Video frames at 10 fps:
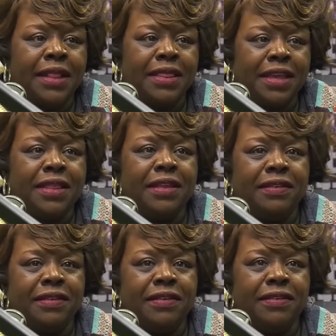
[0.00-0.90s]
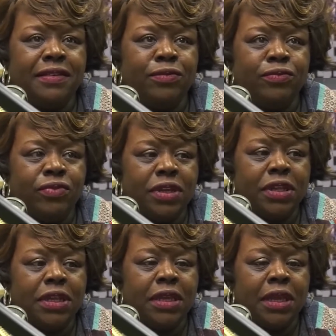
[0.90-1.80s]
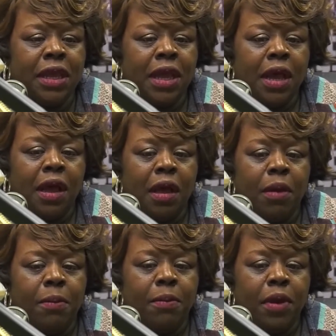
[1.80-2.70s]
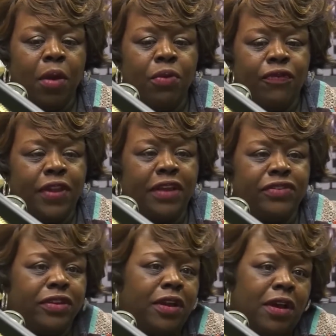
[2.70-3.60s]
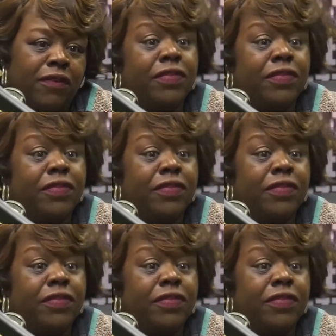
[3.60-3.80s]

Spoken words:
and her faith remained intact. Her openness turned